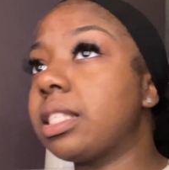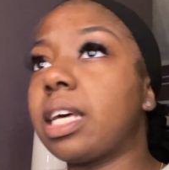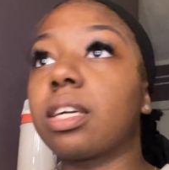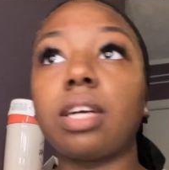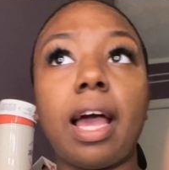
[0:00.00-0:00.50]

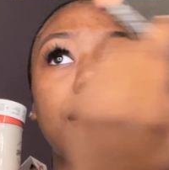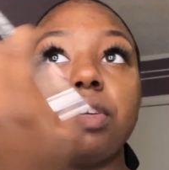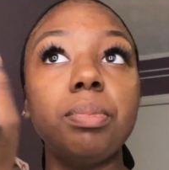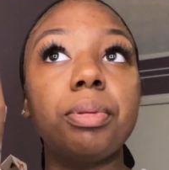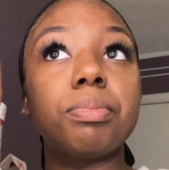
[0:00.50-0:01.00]
Like half of
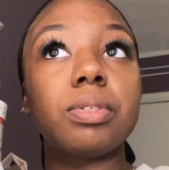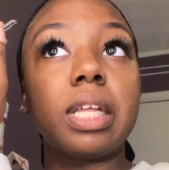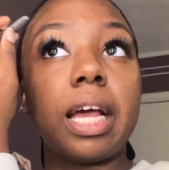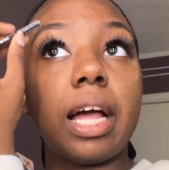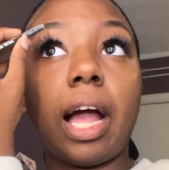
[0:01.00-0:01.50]
the people
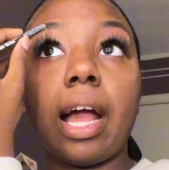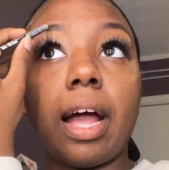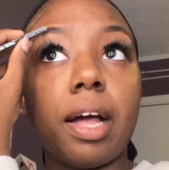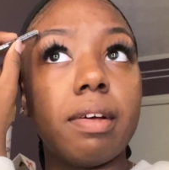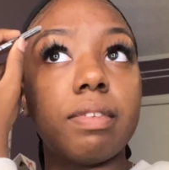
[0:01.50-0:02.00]
that I
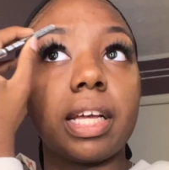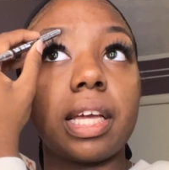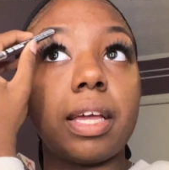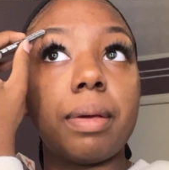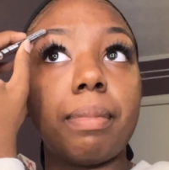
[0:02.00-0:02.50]
have
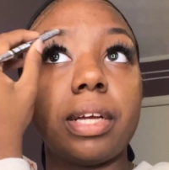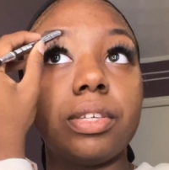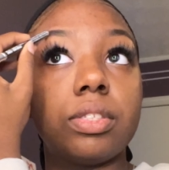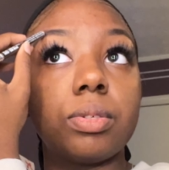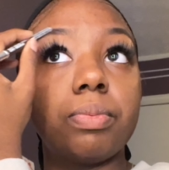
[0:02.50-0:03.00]
like in my
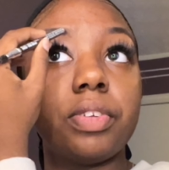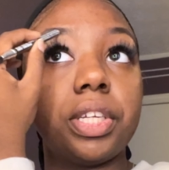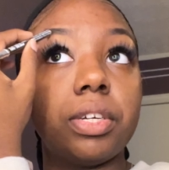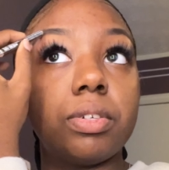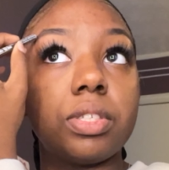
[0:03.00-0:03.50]
YouTube
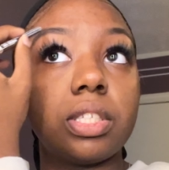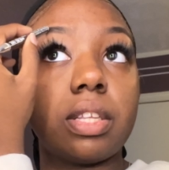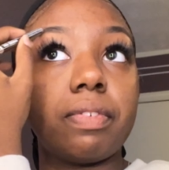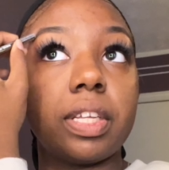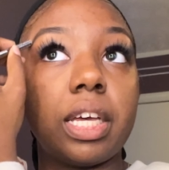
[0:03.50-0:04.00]
videos and
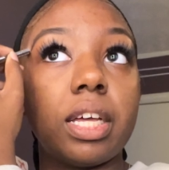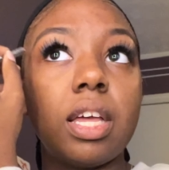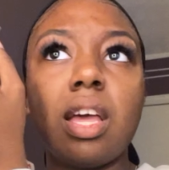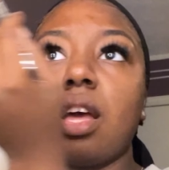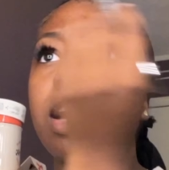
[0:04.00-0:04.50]
stuff like that,
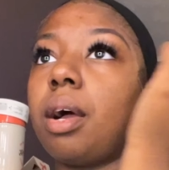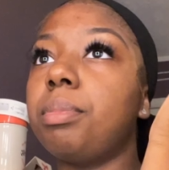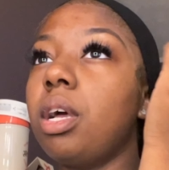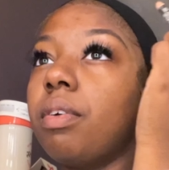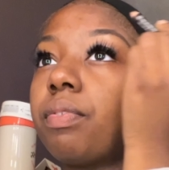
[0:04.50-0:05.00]
I'm
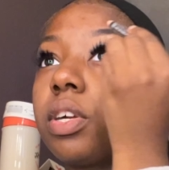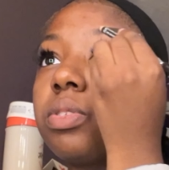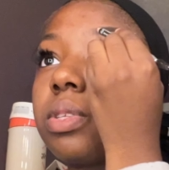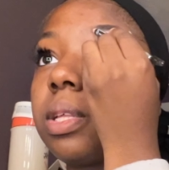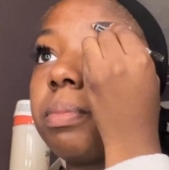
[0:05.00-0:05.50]
not friends
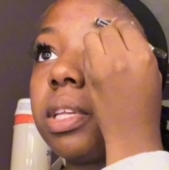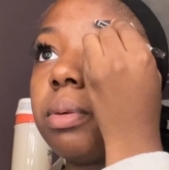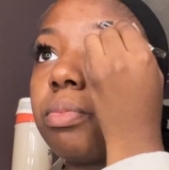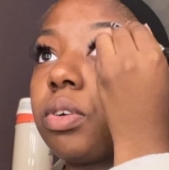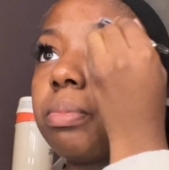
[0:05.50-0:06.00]
with them
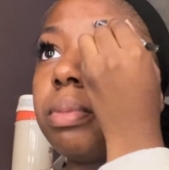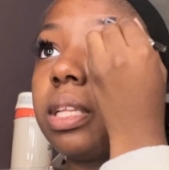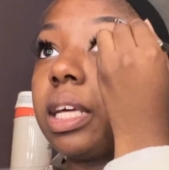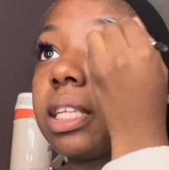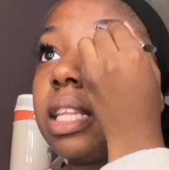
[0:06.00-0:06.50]
anymore. But
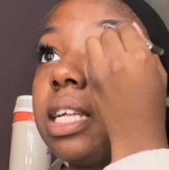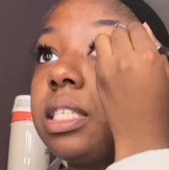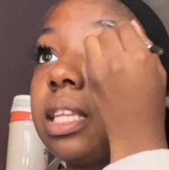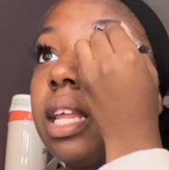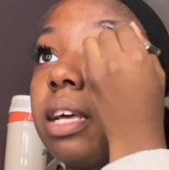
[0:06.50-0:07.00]
like
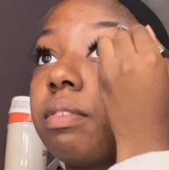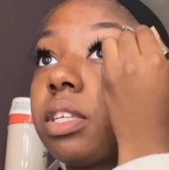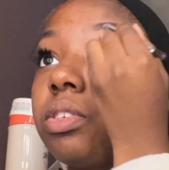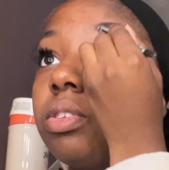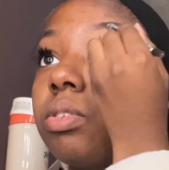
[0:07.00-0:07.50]
that's life.
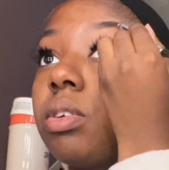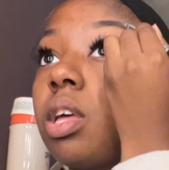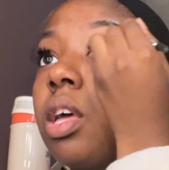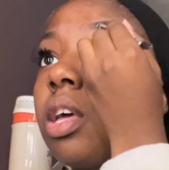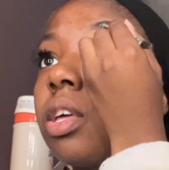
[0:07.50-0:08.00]
Like, you know,
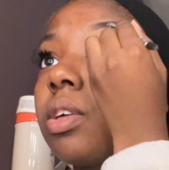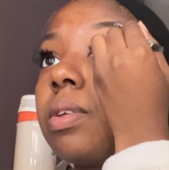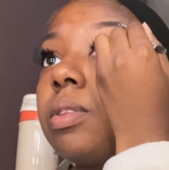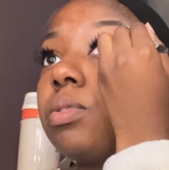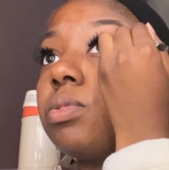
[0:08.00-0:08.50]
you
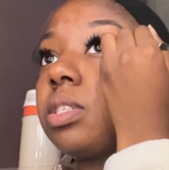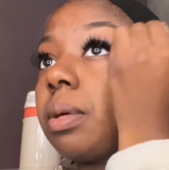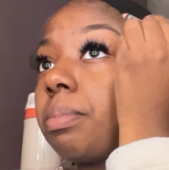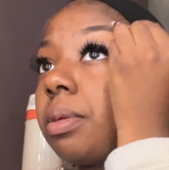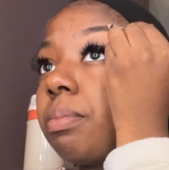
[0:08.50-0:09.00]
lose
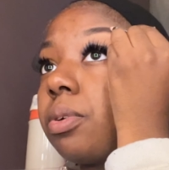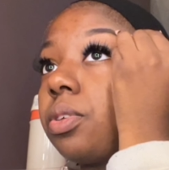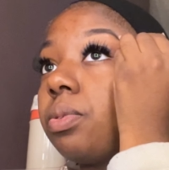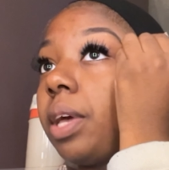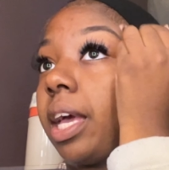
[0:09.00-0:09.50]
some people,
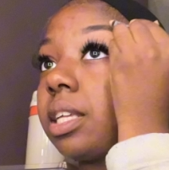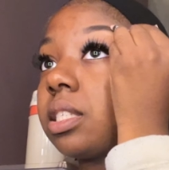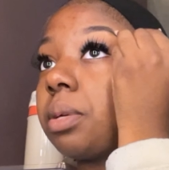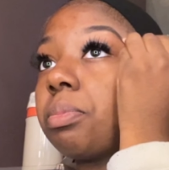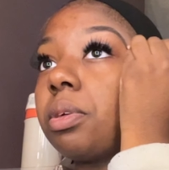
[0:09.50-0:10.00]
you gain
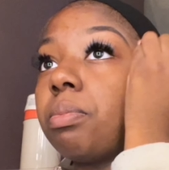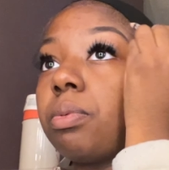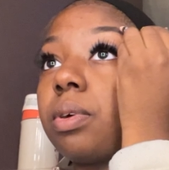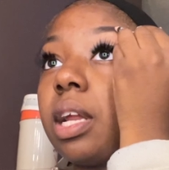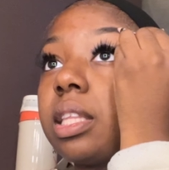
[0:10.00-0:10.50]
some
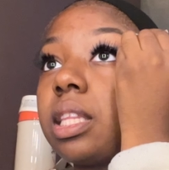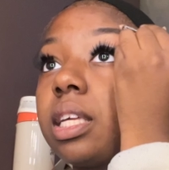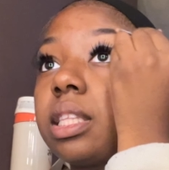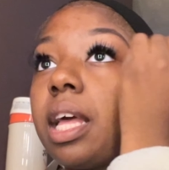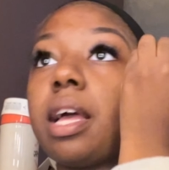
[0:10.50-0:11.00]
people. And I
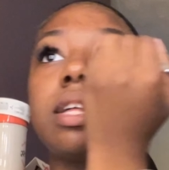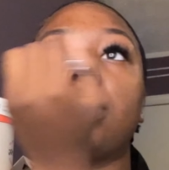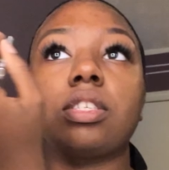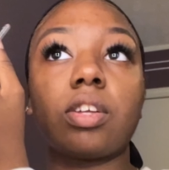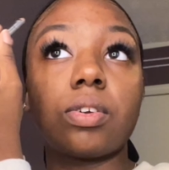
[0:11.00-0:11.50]
think that
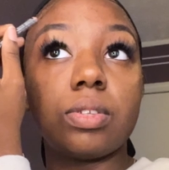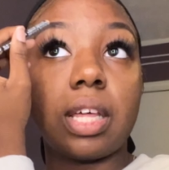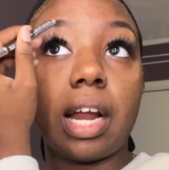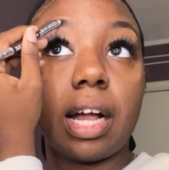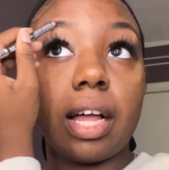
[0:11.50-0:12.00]
the circle that
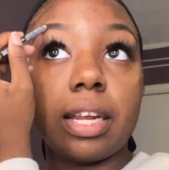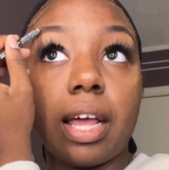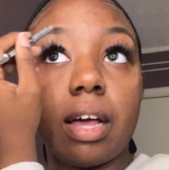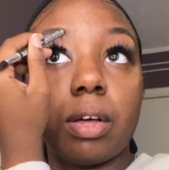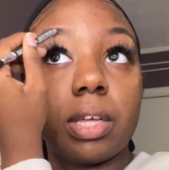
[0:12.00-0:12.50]
I got
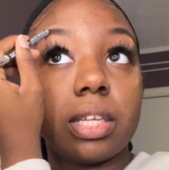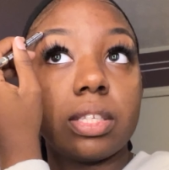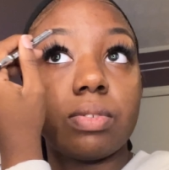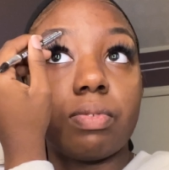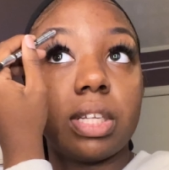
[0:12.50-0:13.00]
now
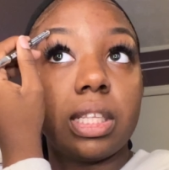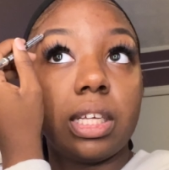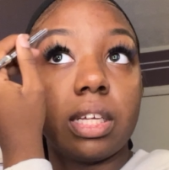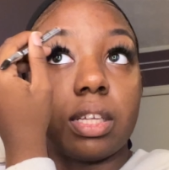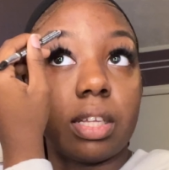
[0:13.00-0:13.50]
is really
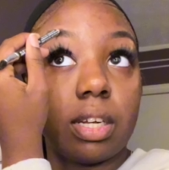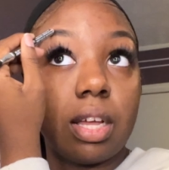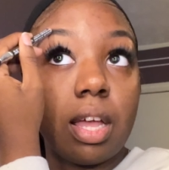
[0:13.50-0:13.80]
good.